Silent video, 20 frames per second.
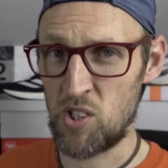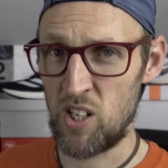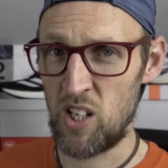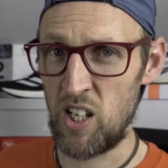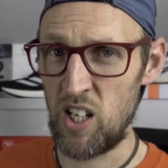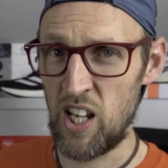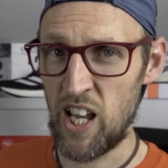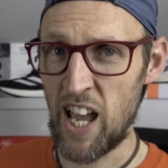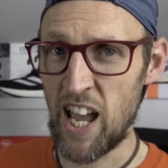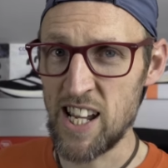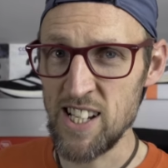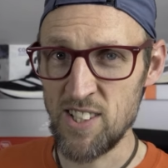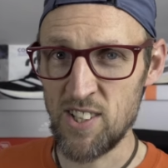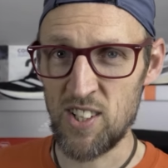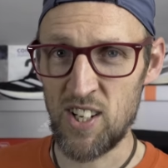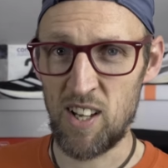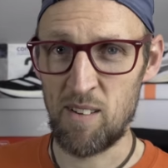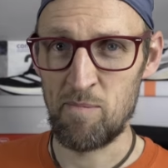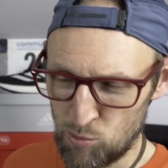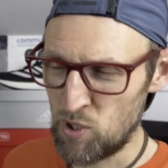I
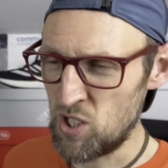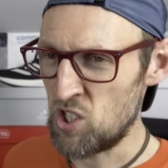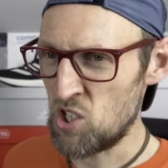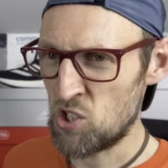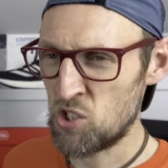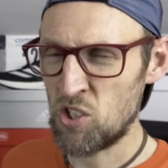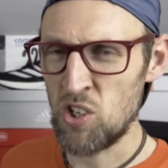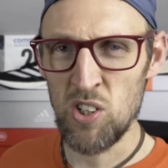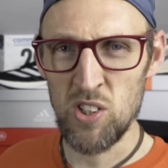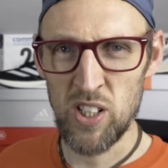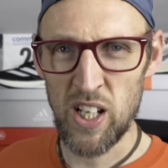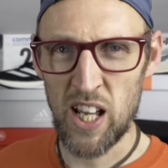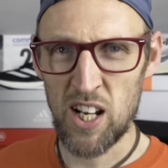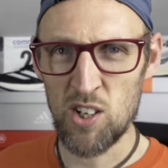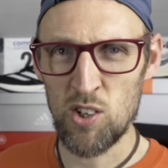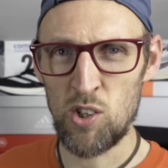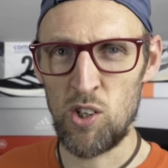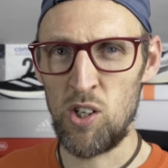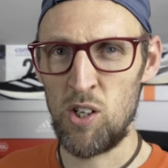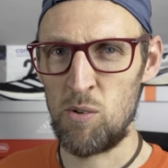hated it. We just couldn't get
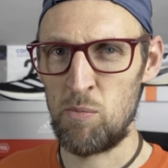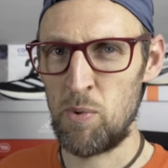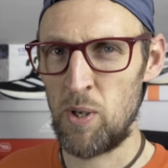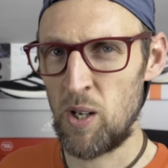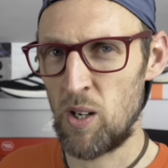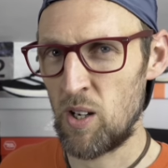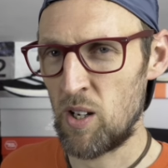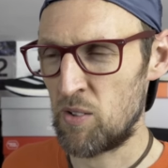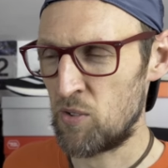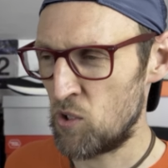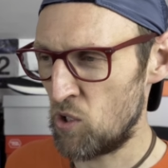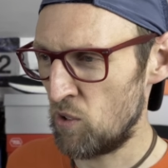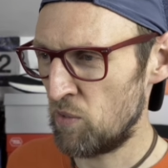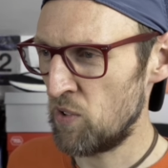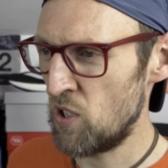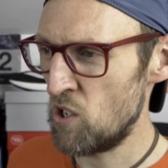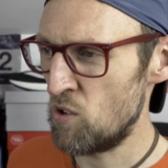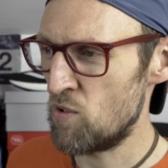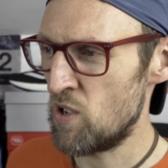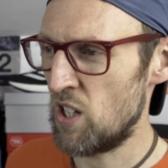on, but after a
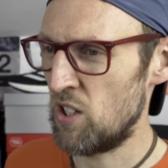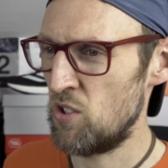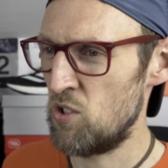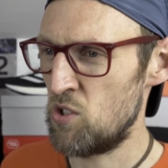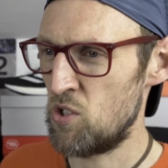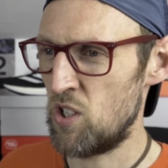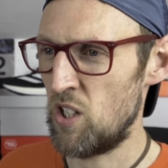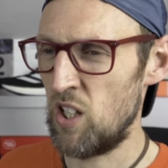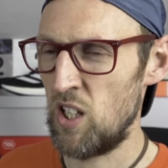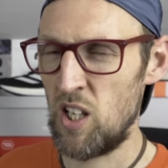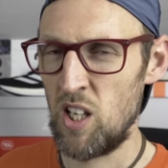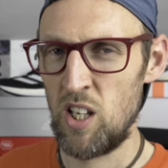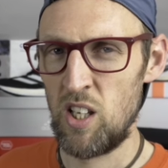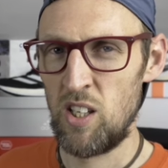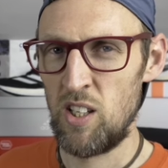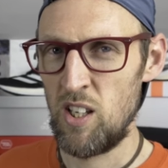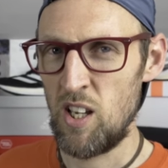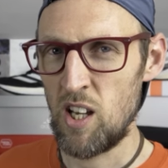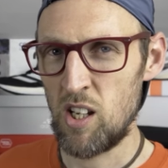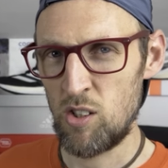few runs, I
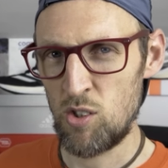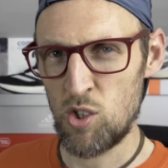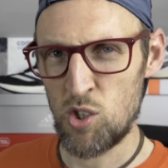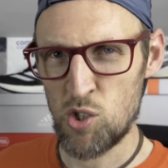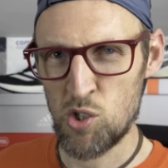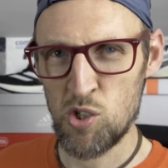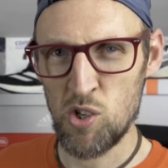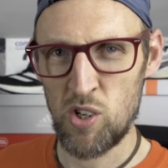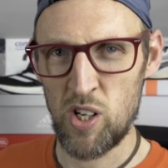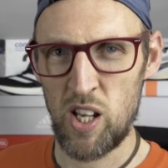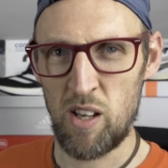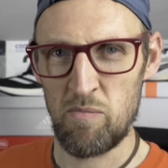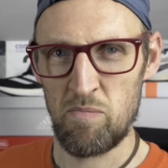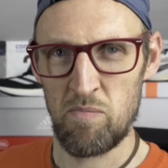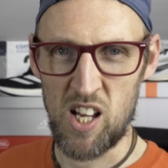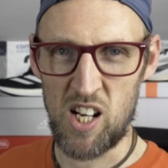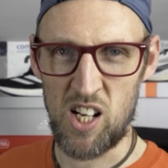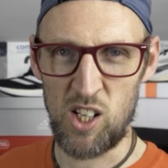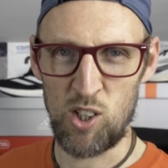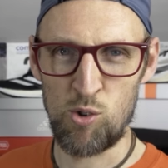understood it
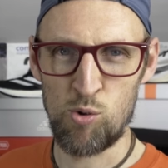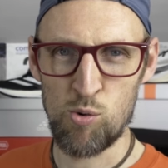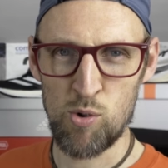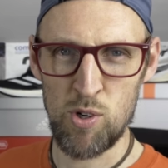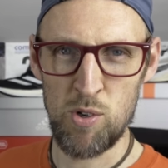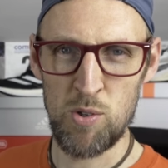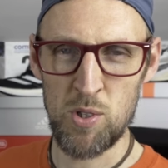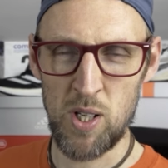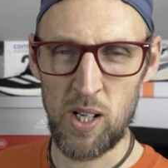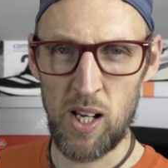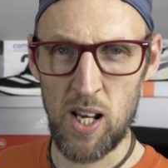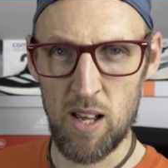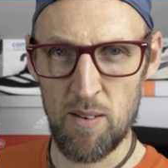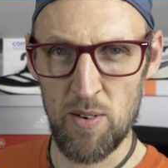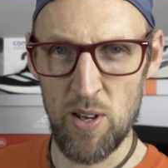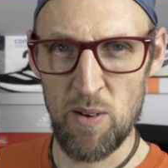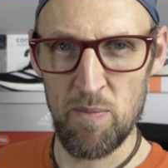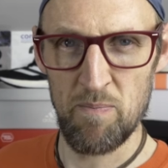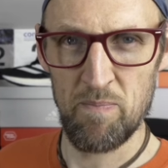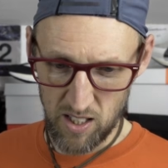and I grew to
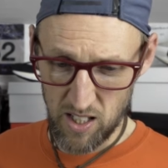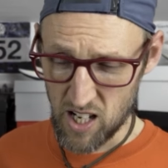love it.